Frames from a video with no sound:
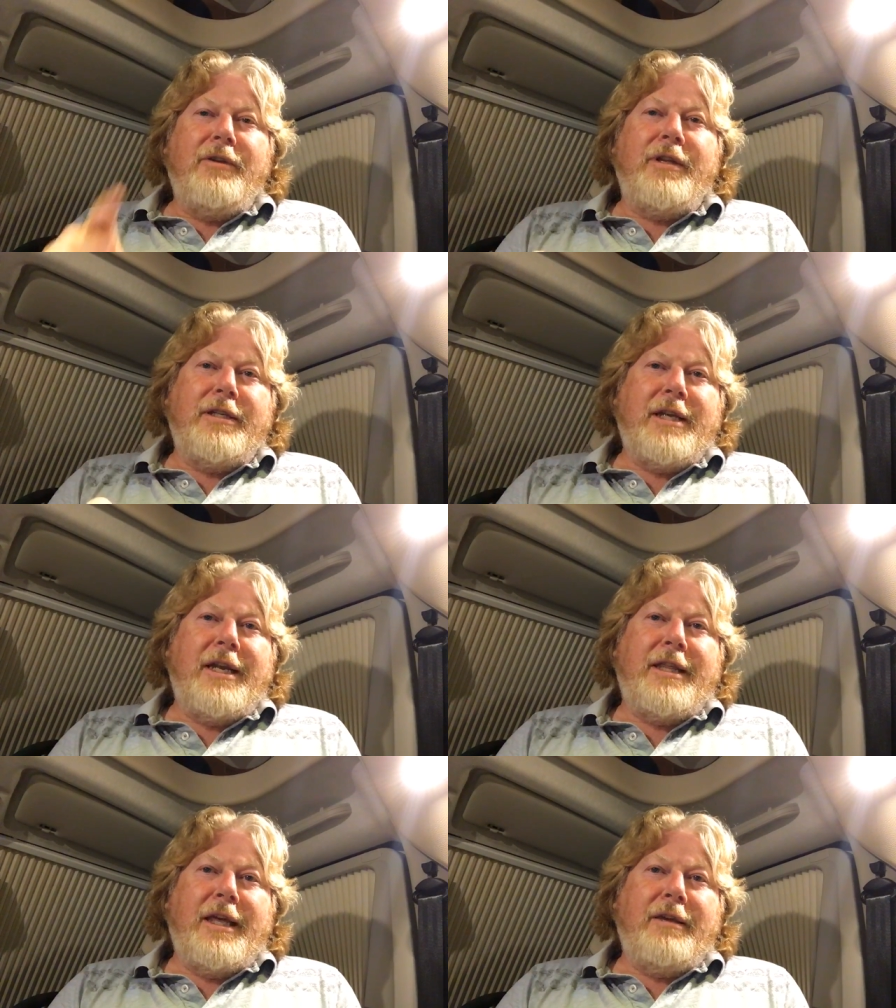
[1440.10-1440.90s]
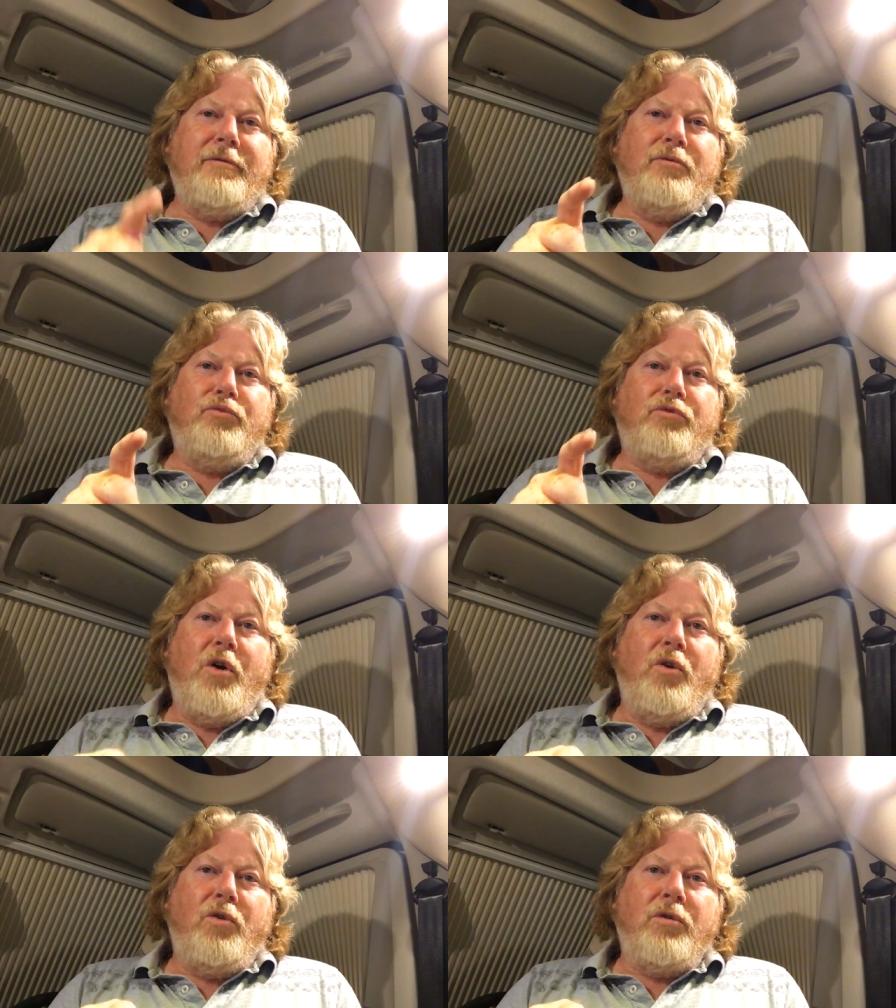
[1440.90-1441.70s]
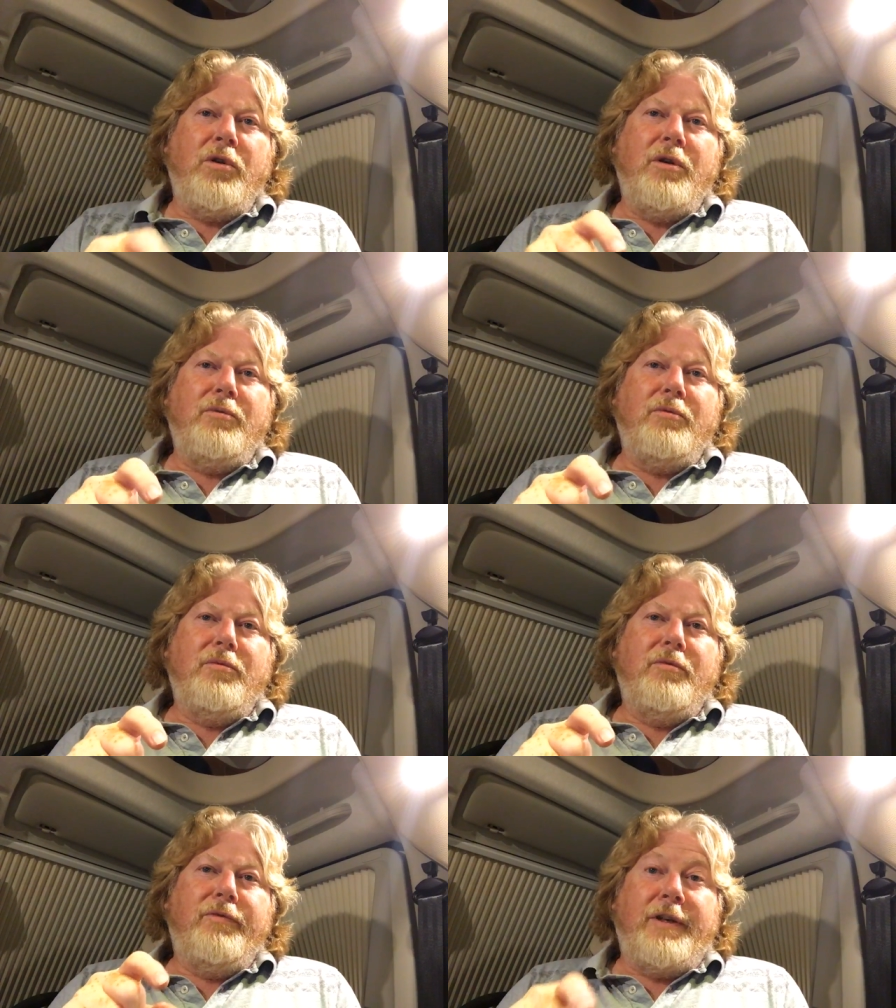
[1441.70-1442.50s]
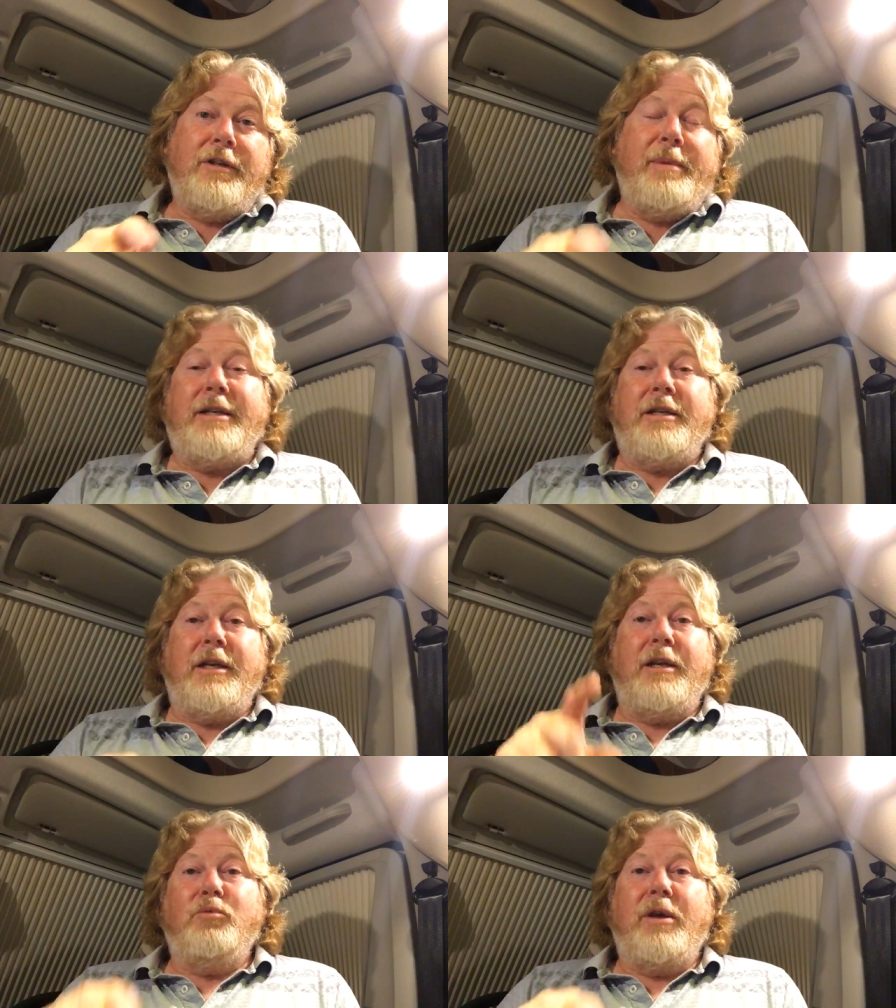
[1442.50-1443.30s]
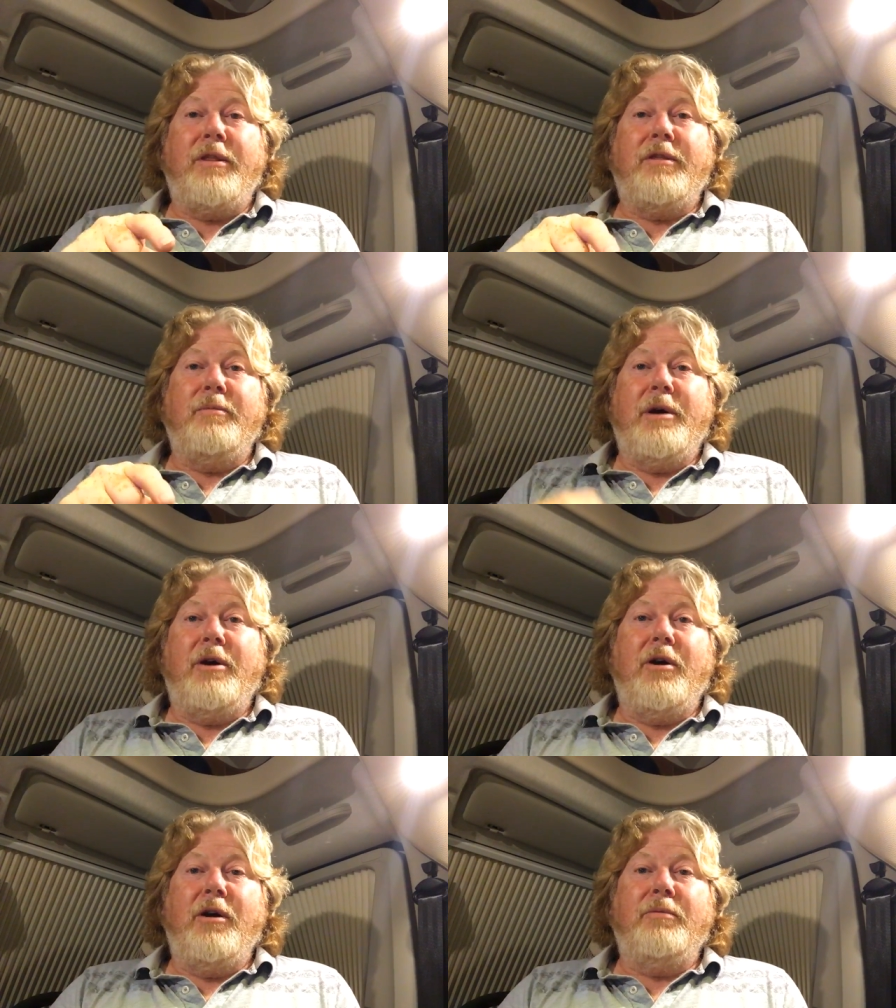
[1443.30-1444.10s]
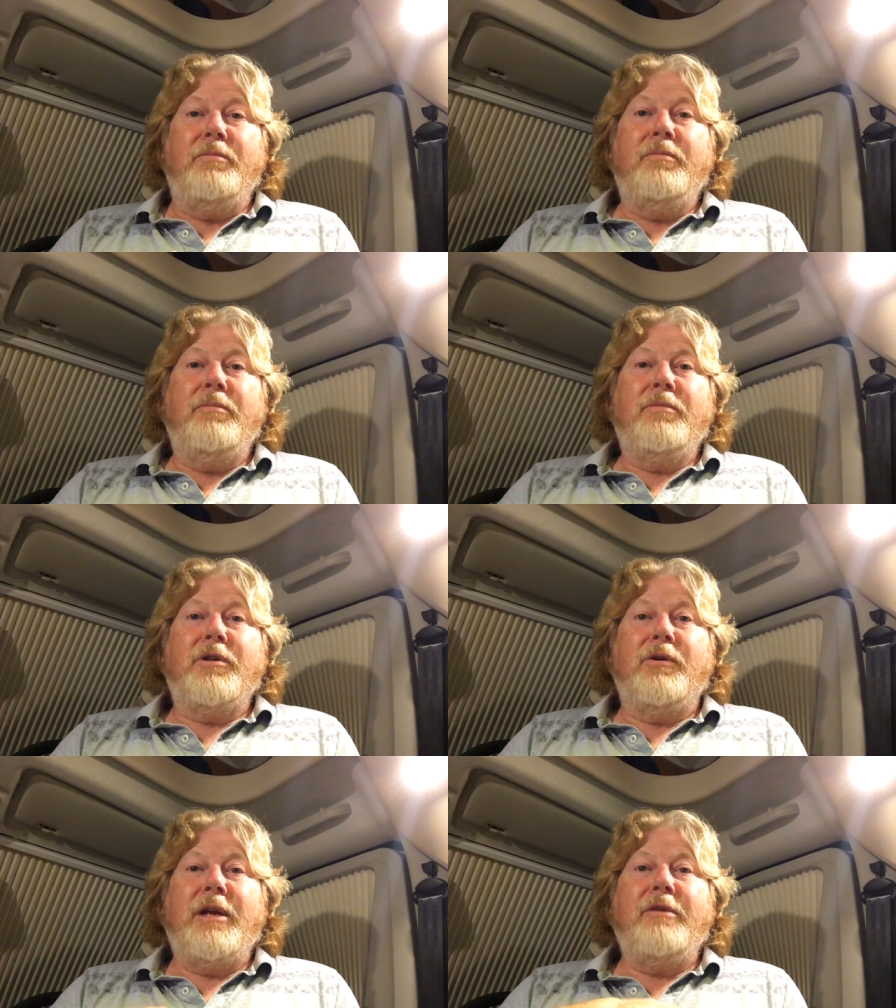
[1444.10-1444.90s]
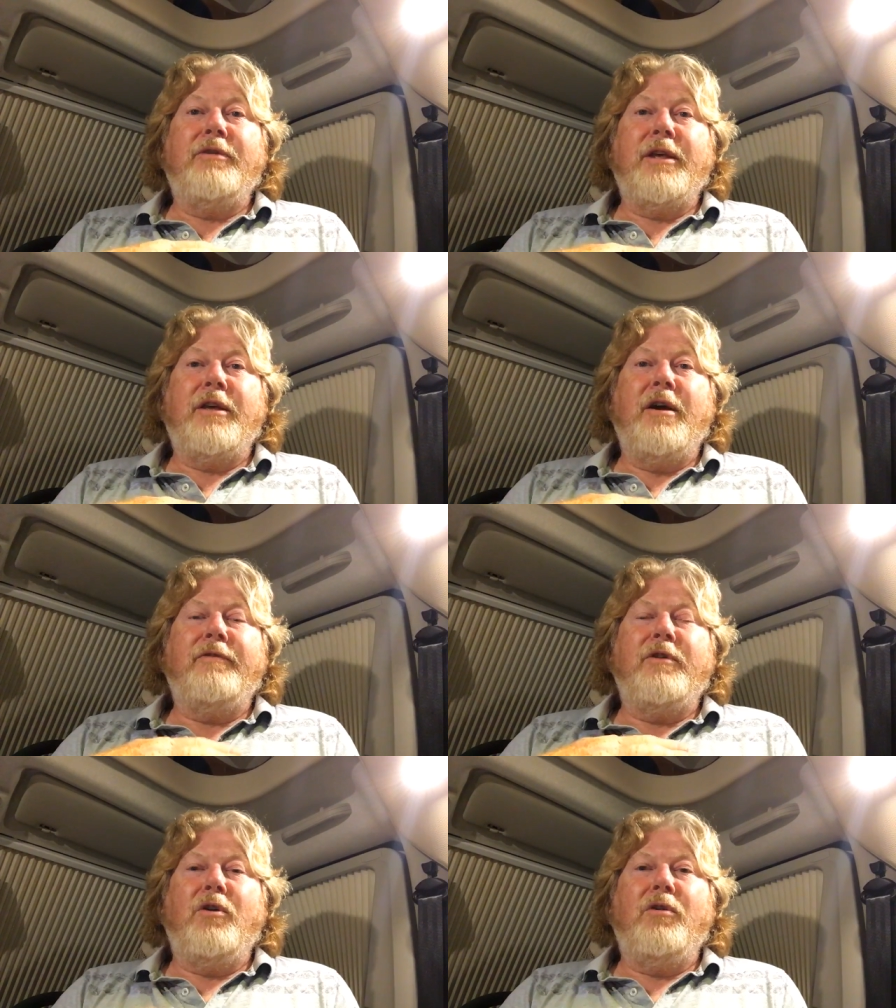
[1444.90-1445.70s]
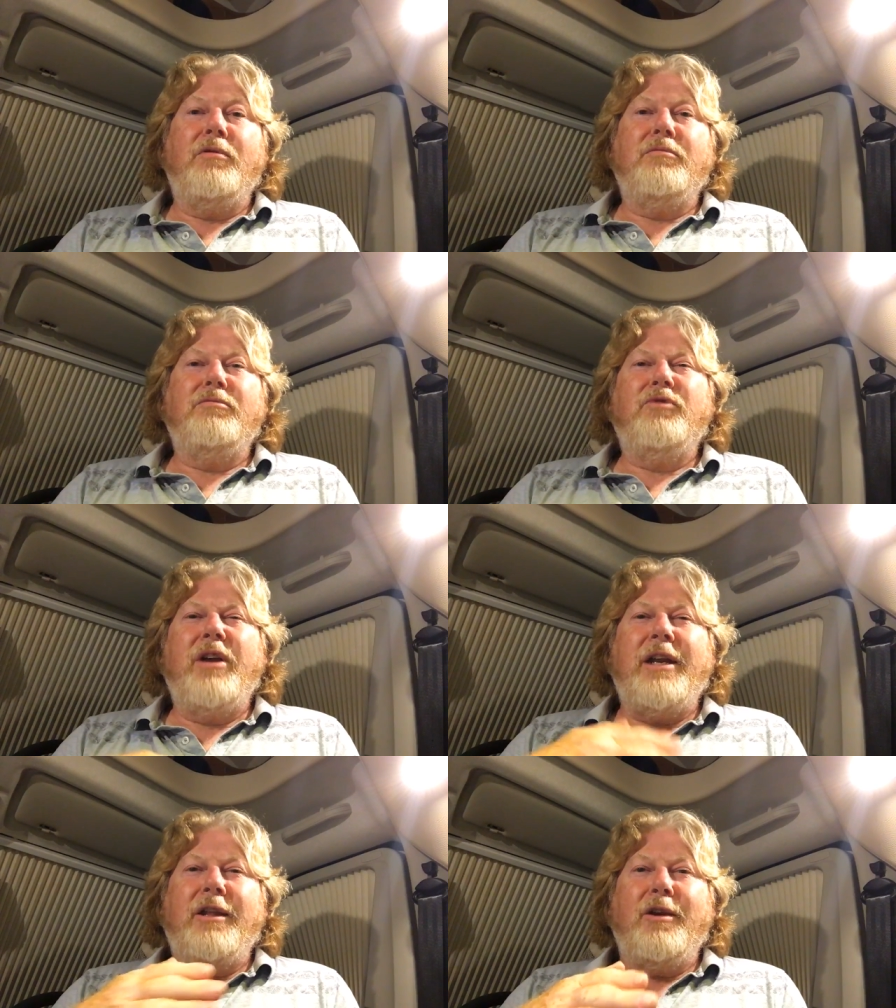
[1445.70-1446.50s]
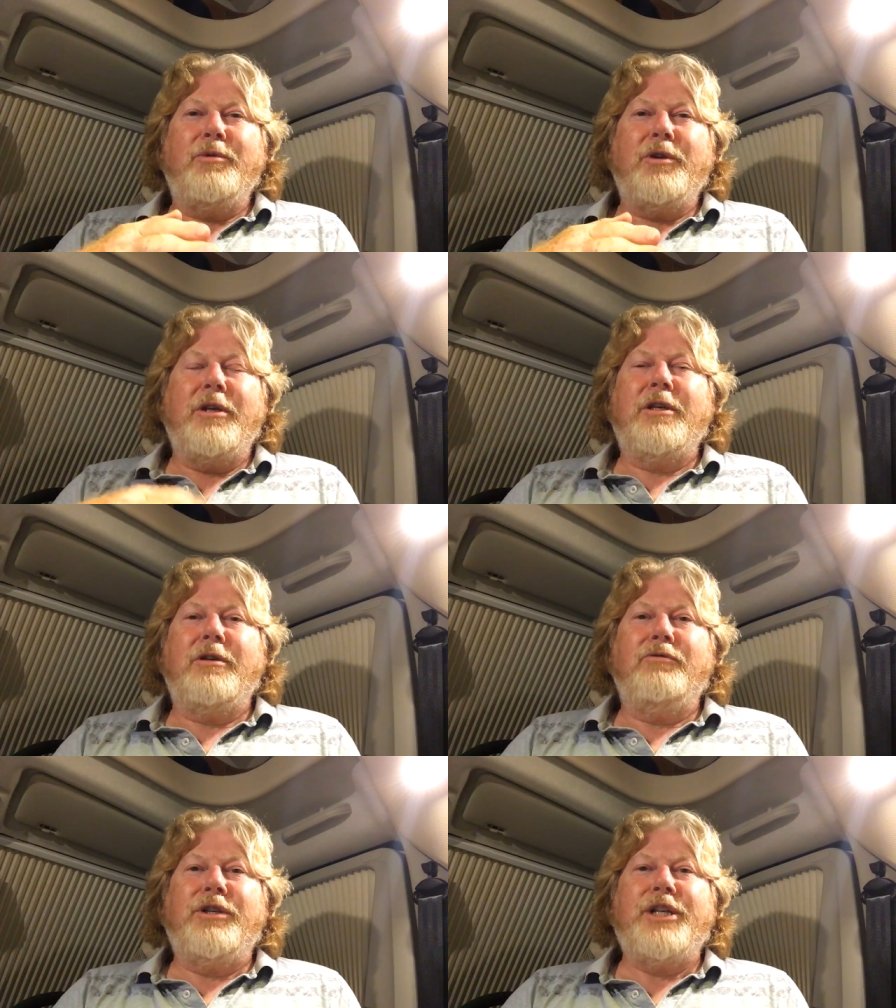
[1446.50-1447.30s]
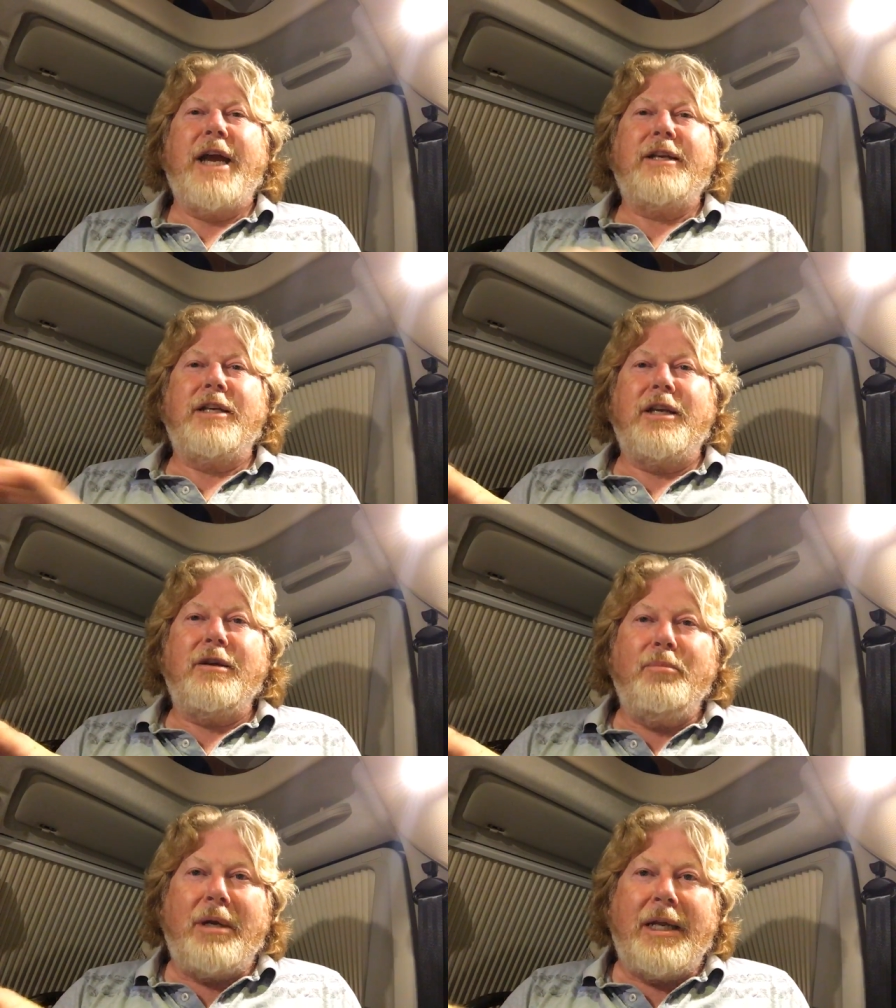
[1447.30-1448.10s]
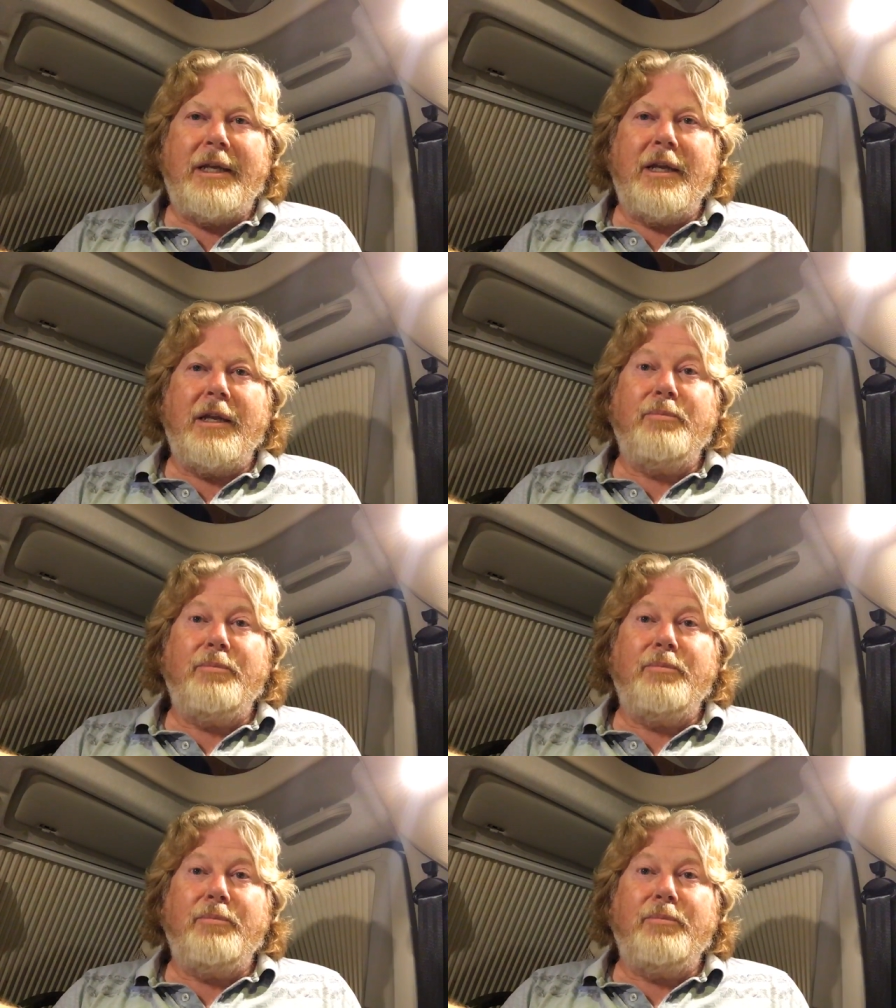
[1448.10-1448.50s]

there's anything wrong fundamentally with the motorhome, so I don't think I've got really the opportunity to reject it completely.